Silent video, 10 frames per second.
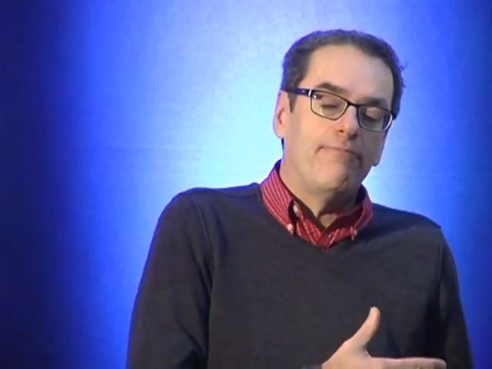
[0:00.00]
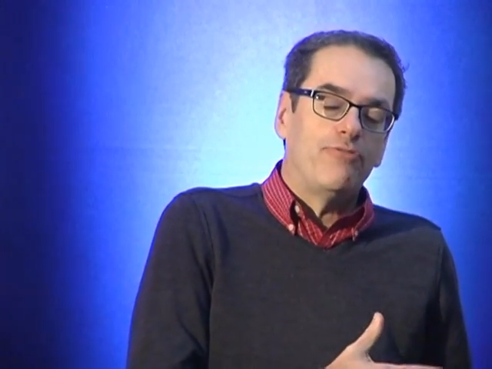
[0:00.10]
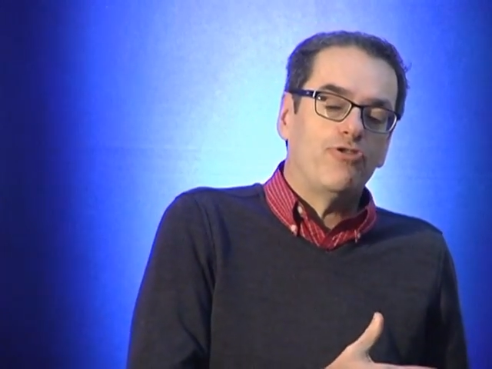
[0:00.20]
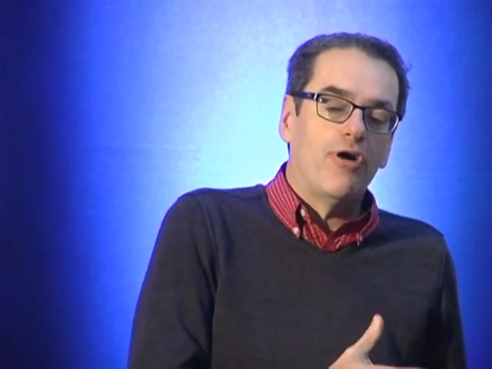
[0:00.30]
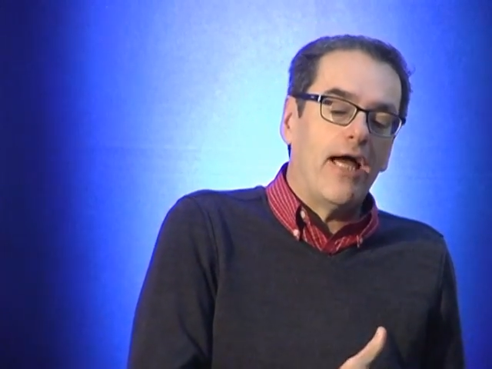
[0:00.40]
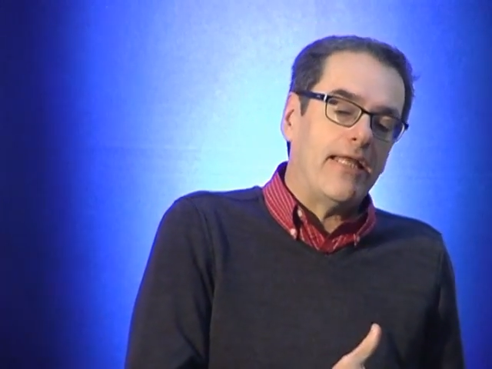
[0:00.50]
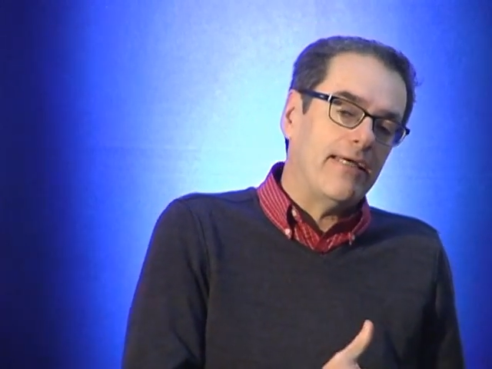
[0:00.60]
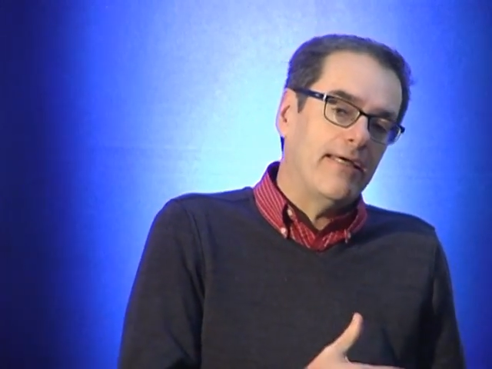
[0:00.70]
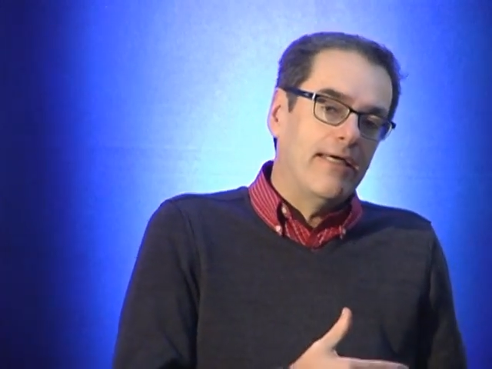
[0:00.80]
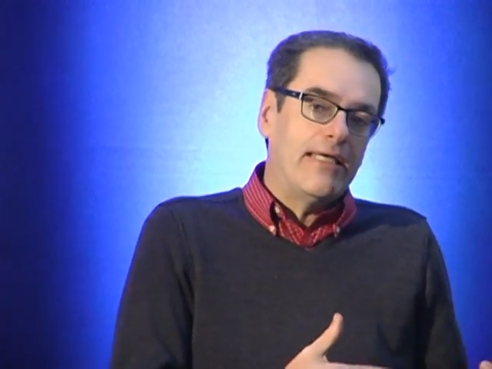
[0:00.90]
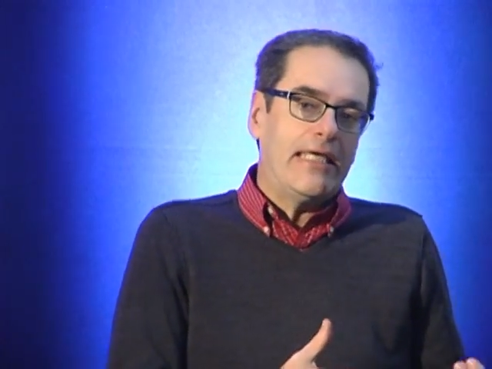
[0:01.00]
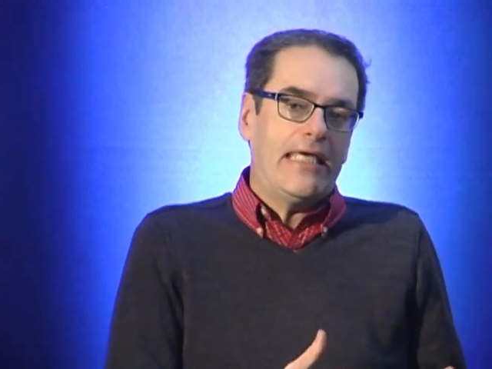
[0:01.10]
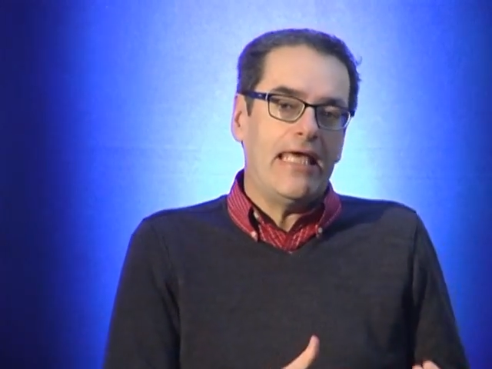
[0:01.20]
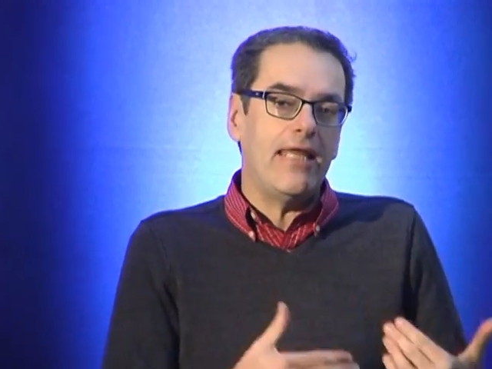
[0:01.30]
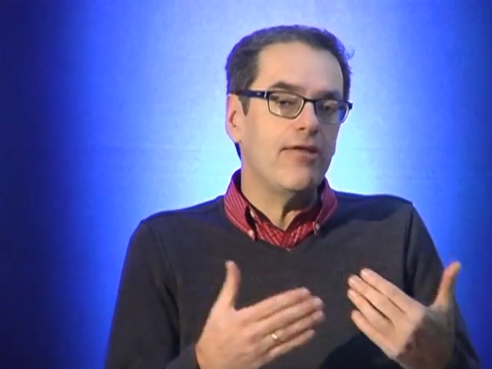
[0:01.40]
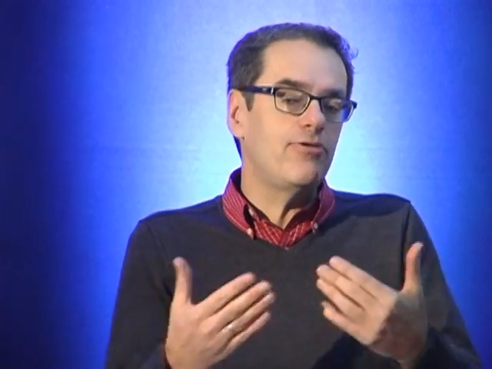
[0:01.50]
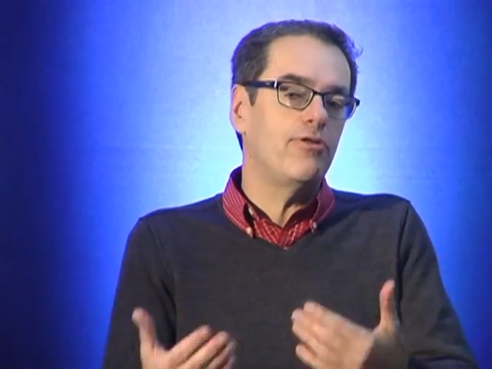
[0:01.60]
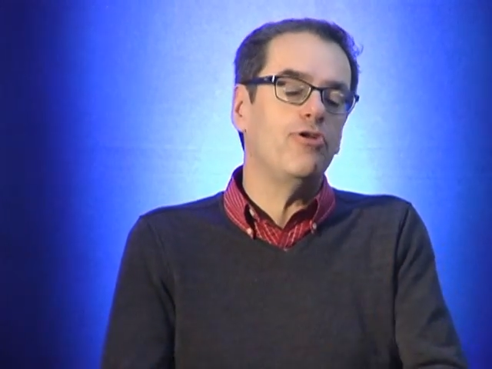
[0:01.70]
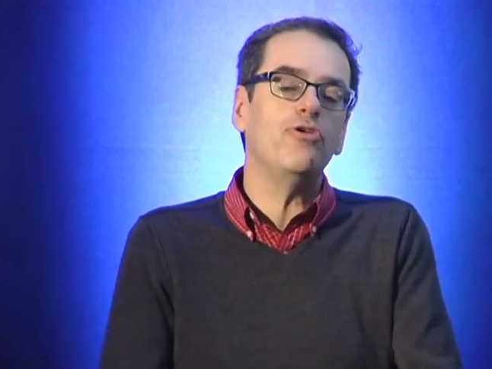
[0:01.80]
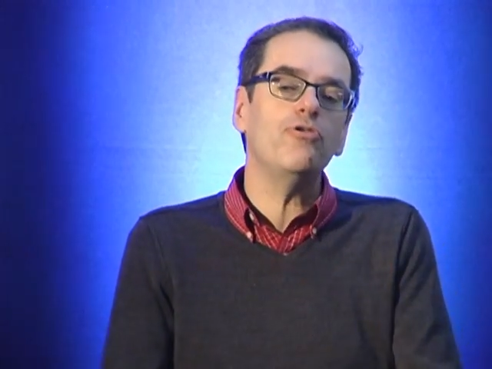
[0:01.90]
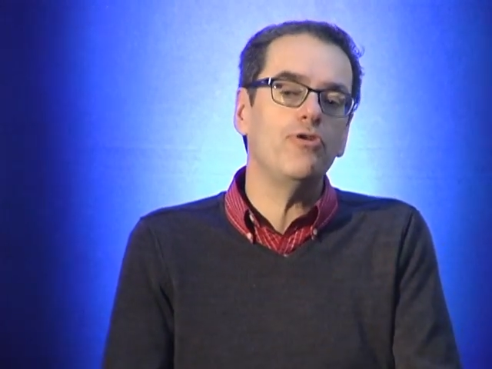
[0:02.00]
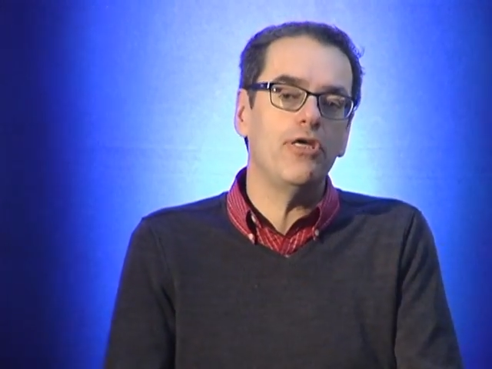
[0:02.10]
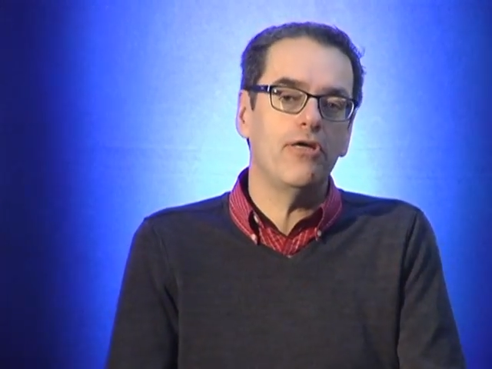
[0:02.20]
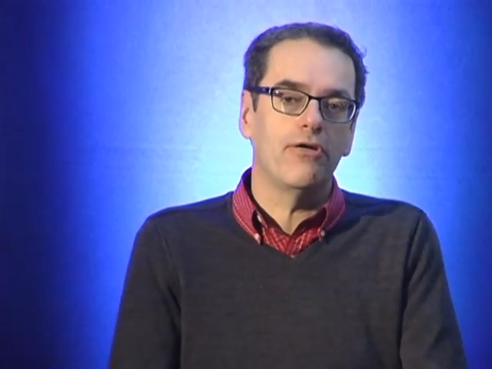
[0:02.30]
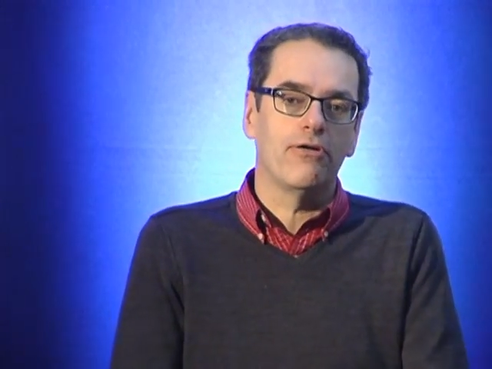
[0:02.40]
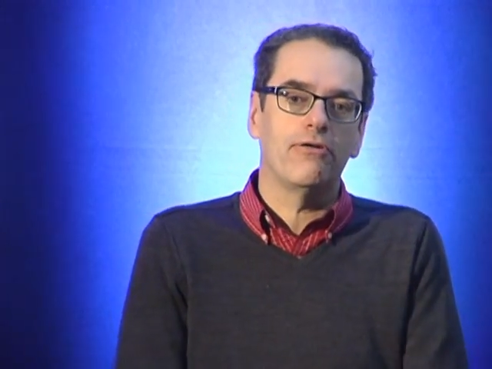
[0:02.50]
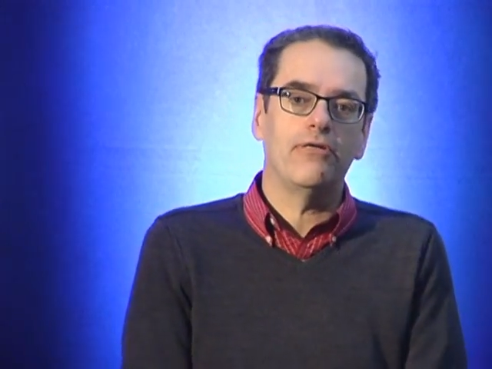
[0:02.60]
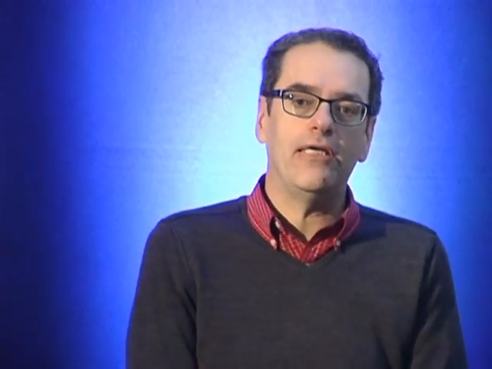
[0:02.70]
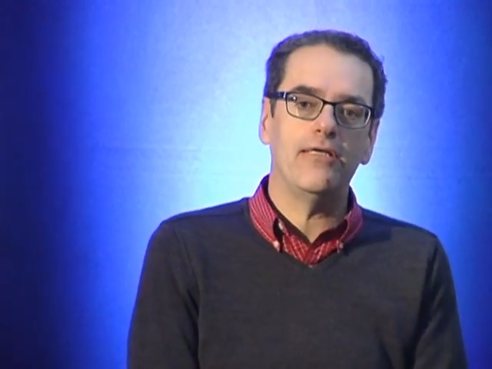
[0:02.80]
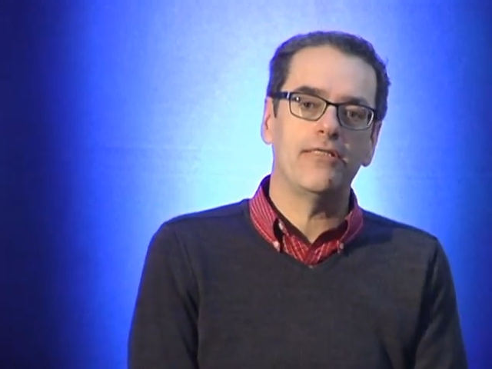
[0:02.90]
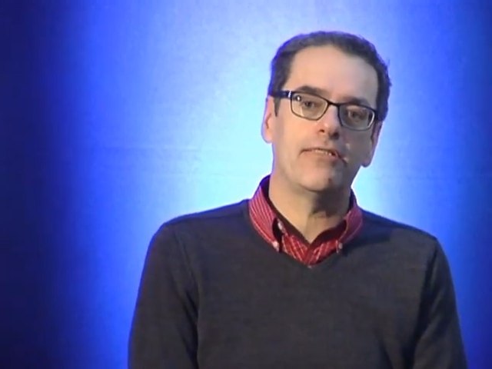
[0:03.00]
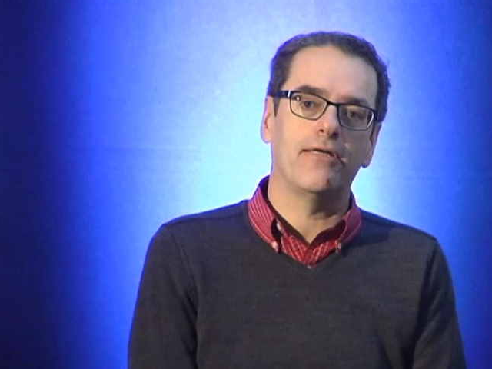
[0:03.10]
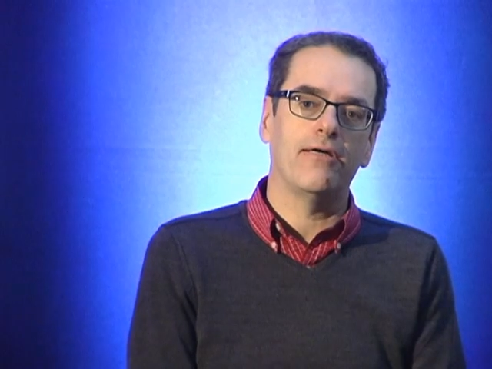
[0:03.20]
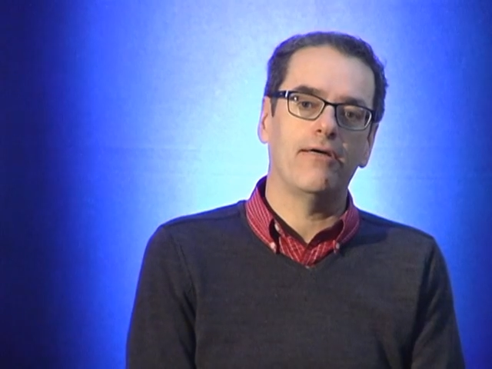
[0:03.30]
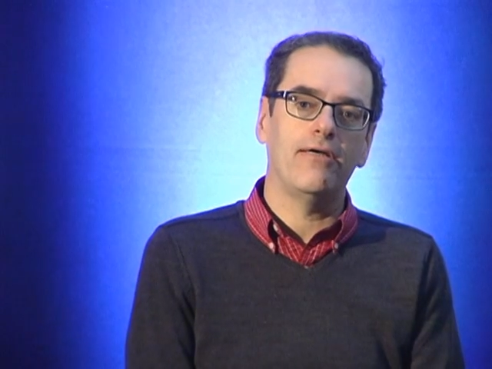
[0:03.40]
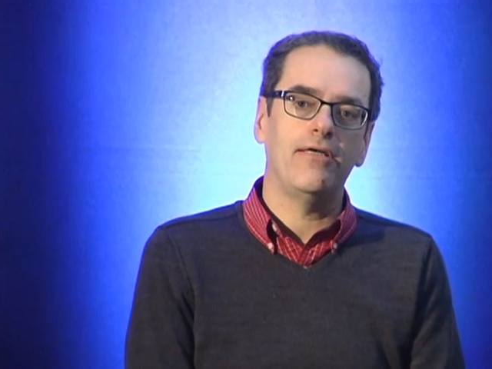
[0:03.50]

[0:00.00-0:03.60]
trying to get into the new year is uh,